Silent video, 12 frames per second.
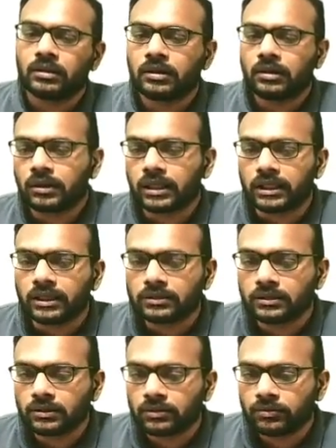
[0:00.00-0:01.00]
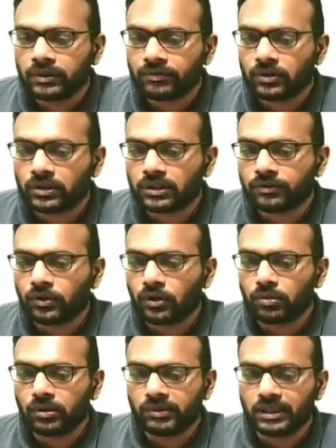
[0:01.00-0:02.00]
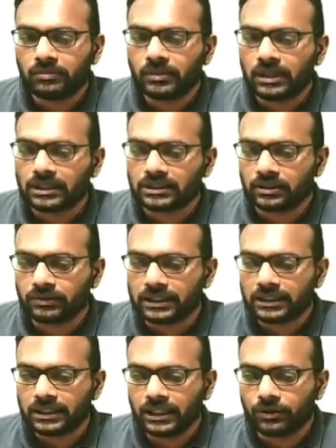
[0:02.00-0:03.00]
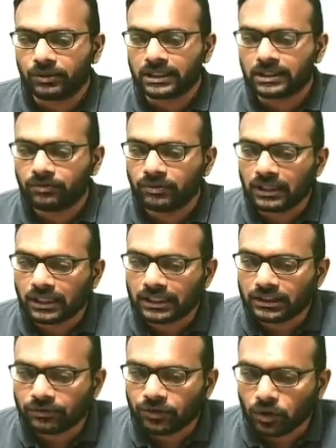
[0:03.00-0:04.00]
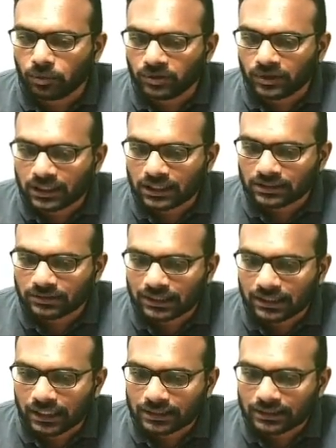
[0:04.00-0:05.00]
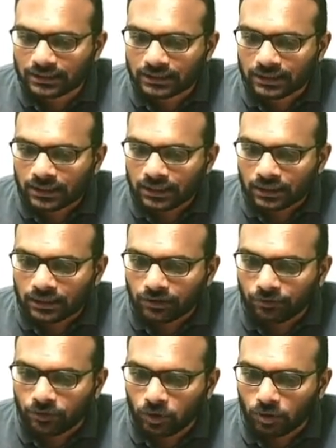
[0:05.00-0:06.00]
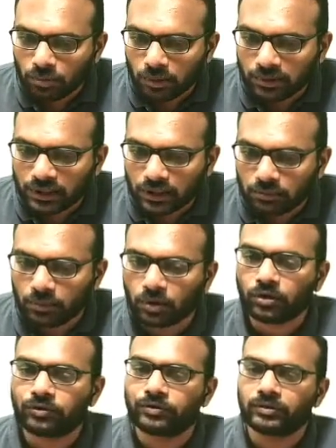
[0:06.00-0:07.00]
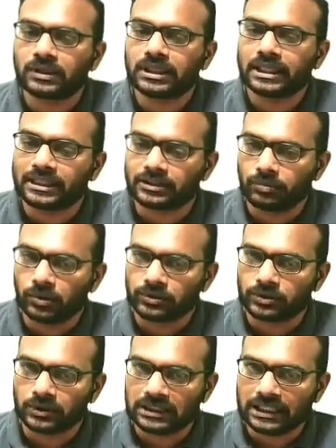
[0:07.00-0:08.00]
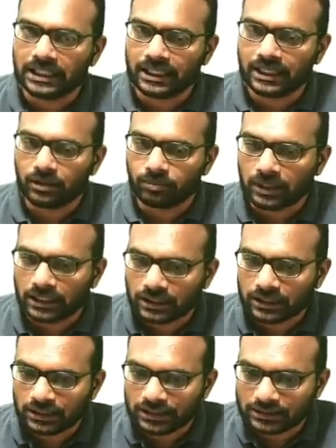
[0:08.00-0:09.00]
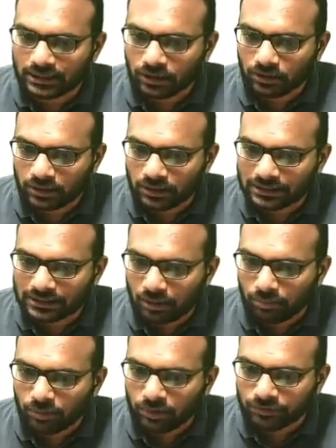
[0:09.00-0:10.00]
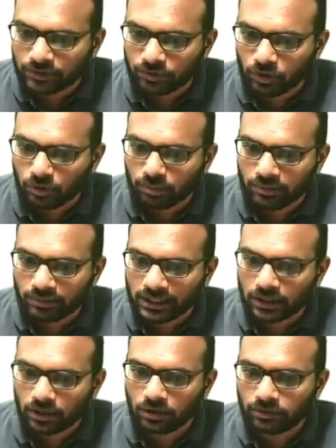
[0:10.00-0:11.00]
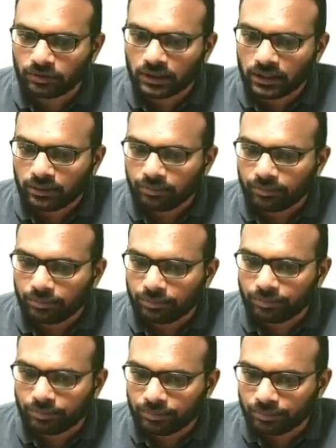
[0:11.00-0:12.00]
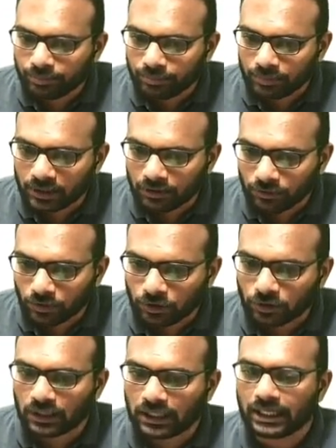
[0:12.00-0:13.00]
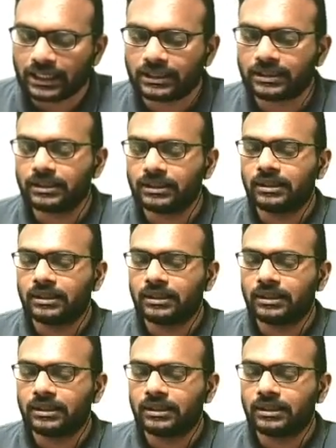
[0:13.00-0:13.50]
Okay, so we have got the 4 momentum conservation equation. We will write the 4 momentum conservation like this. The 4 momentum of the Higgs boson, the decaying particle, is equal to sum of the 4 momenta of the photon and the